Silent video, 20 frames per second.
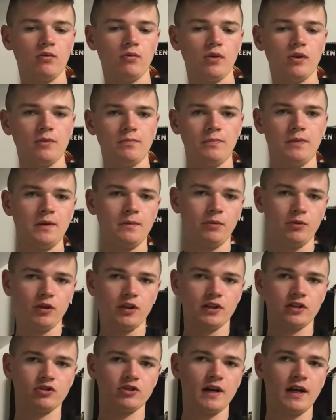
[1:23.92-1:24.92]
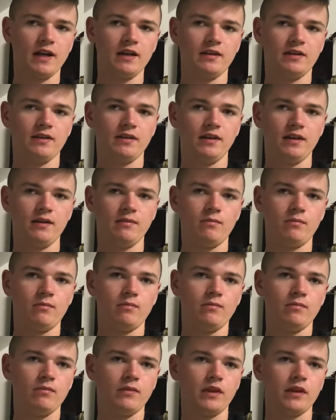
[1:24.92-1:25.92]
where people
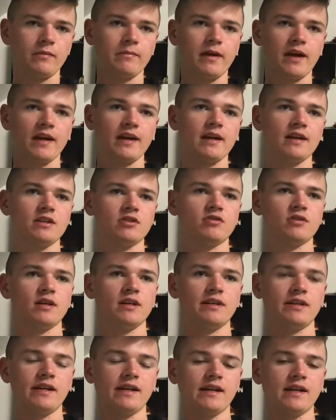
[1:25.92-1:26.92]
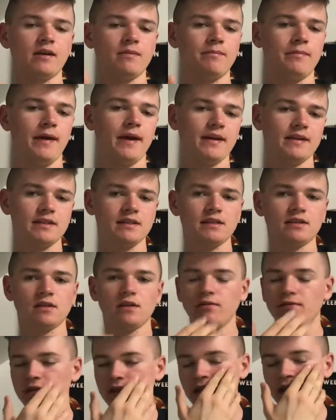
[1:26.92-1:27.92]
bad guys tried to take down banks and
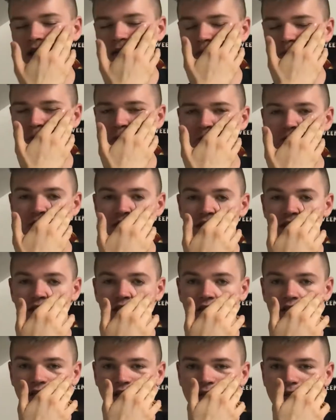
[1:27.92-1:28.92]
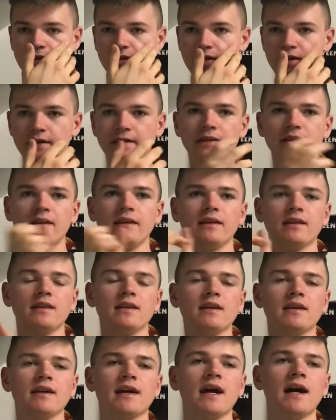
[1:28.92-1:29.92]
stuff like that in movies, and like
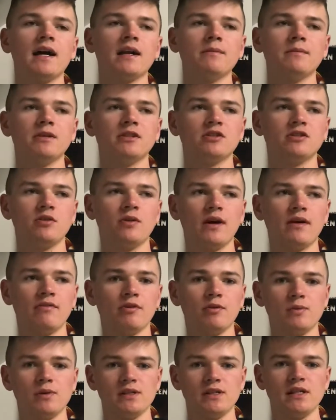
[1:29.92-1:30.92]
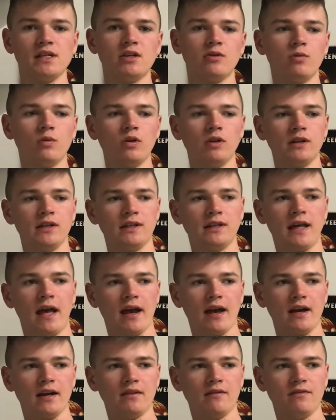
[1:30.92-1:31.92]
the economy so everyone's equal and
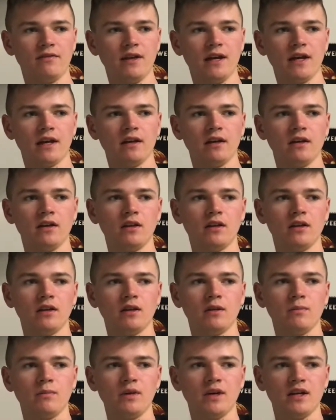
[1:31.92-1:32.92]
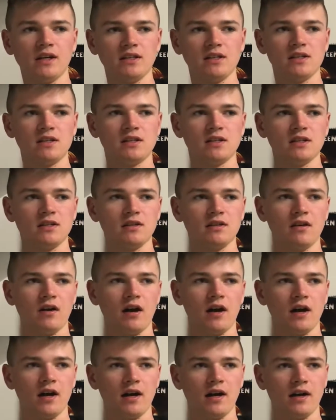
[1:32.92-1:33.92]
that kind of thing, because
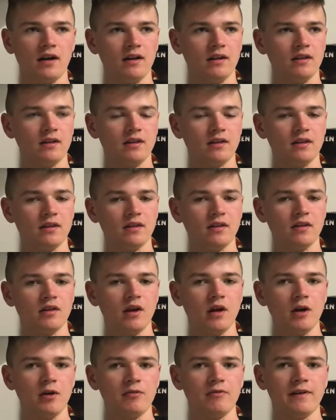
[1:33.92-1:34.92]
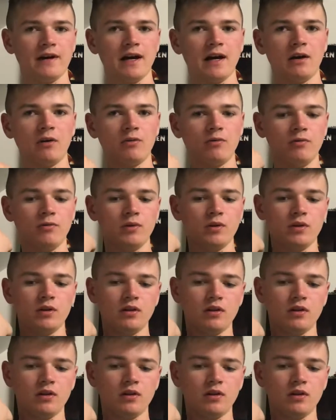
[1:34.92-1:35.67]
of how